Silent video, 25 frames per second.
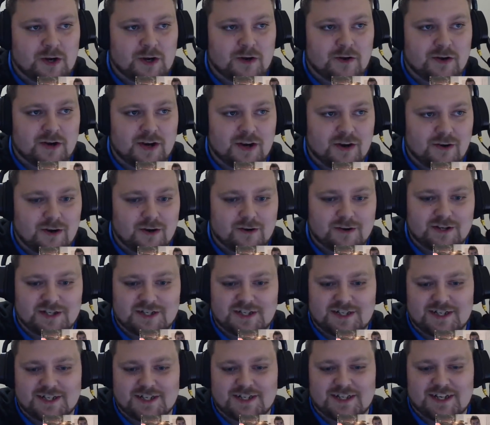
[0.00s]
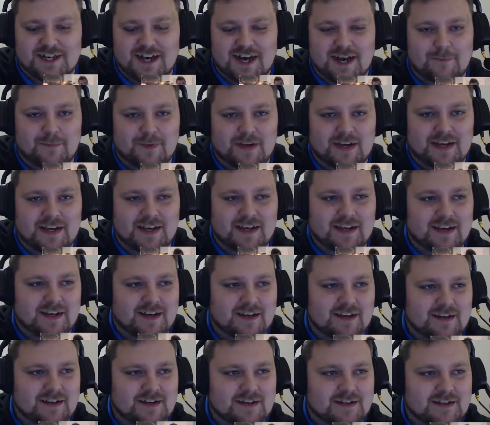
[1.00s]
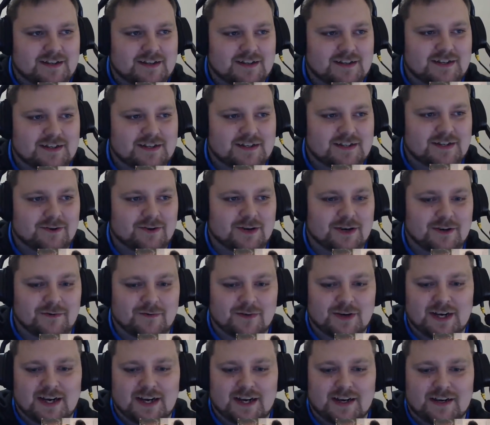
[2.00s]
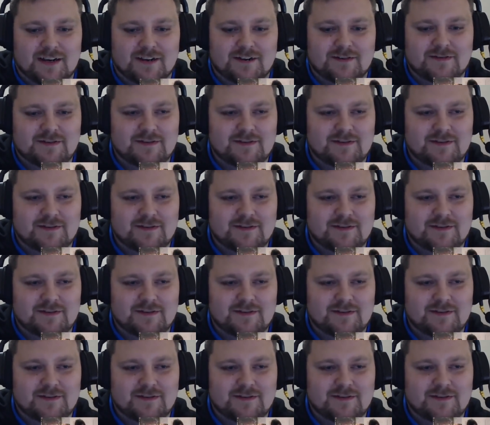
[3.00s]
of your heroes just not be so good of a guy.